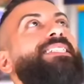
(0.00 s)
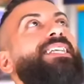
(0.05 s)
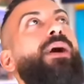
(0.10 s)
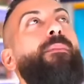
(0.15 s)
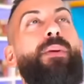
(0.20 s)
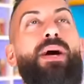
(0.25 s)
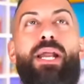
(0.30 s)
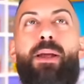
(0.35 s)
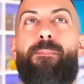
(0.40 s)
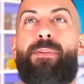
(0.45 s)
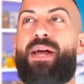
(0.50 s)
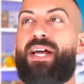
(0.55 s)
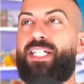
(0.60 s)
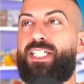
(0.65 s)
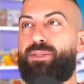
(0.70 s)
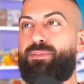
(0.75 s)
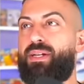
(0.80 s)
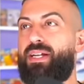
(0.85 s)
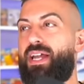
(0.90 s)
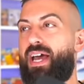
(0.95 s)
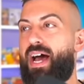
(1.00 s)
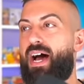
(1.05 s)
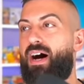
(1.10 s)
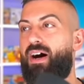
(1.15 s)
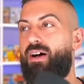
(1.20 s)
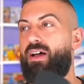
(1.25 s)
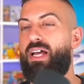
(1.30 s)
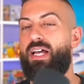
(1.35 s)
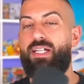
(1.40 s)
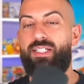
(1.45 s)
Somebody pitch me now.
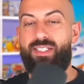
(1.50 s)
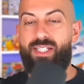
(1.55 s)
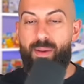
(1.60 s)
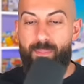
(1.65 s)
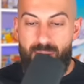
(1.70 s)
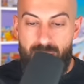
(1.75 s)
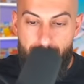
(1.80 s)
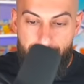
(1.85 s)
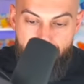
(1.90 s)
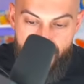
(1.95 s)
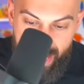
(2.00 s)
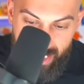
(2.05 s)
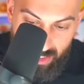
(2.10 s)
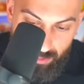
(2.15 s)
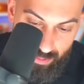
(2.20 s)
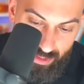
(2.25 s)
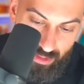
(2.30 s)
Somebody pitch